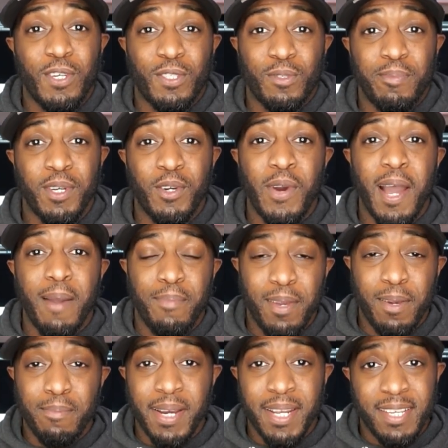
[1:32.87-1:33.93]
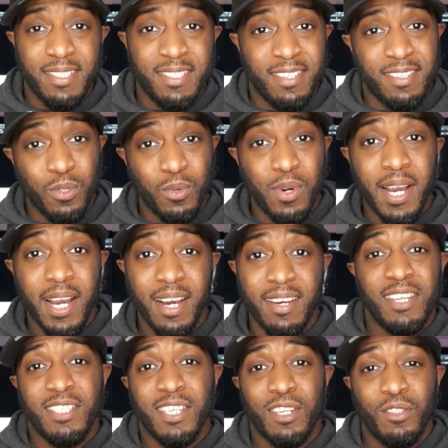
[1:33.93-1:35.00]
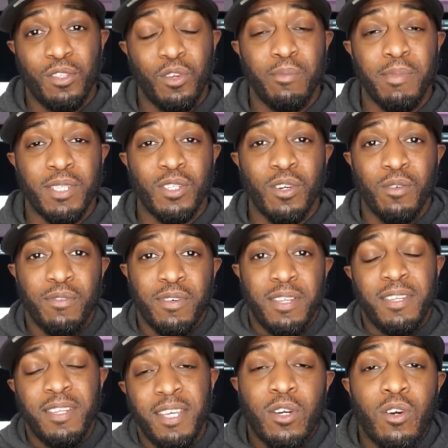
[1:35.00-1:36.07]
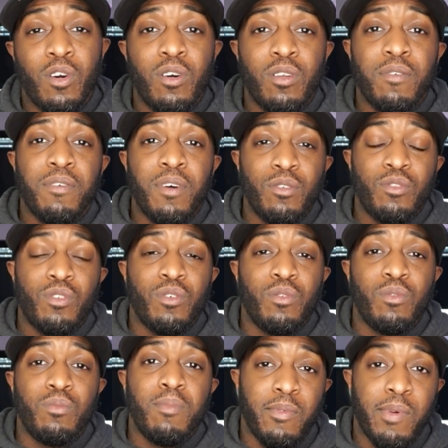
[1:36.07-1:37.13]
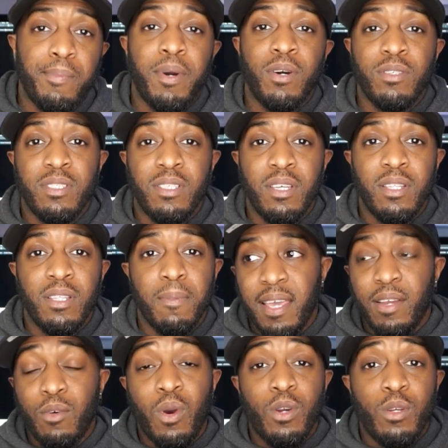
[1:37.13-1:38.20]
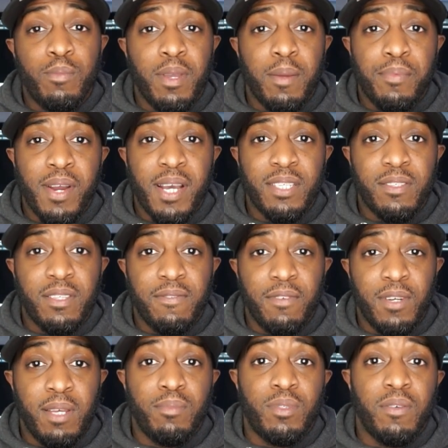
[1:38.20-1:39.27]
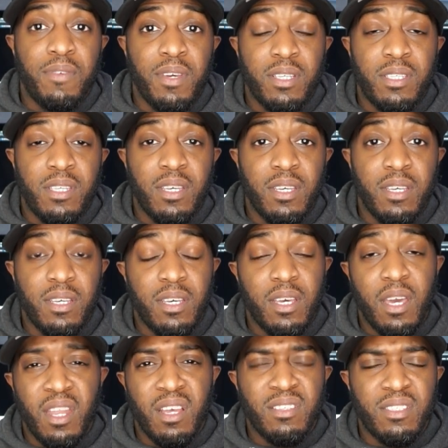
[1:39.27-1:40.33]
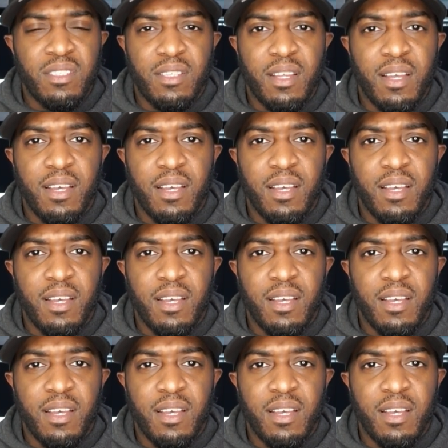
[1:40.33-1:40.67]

to cost me quite a bit of money to sort out unless I can do it myself. And so I got on the phone to my web hosting. They quoted me a price for them to fix it, and I was just